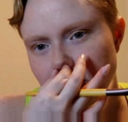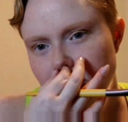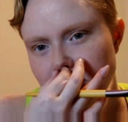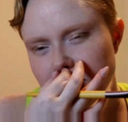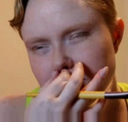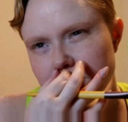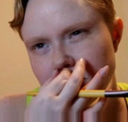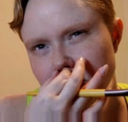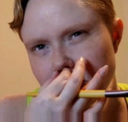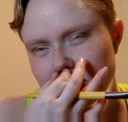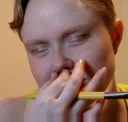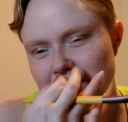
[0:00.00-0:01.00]
well,
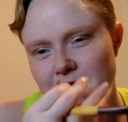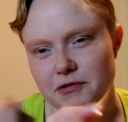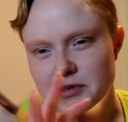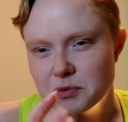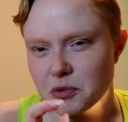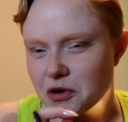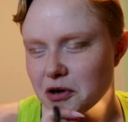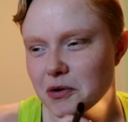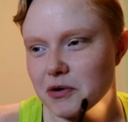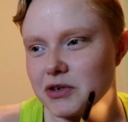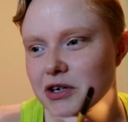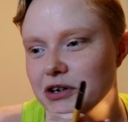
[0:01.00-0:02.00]
no, that's kind of a spoiler, I
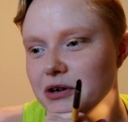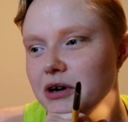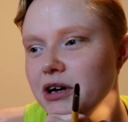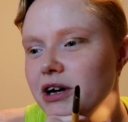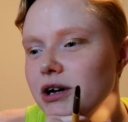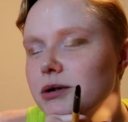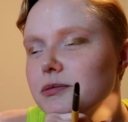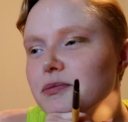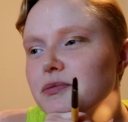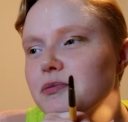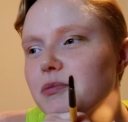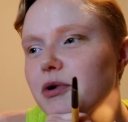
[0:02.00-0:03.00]
won't tell you.
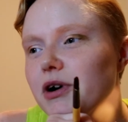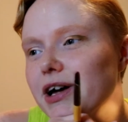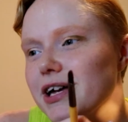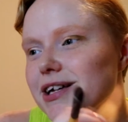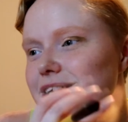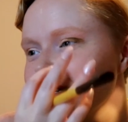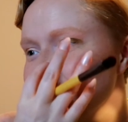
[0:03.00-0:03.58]
But,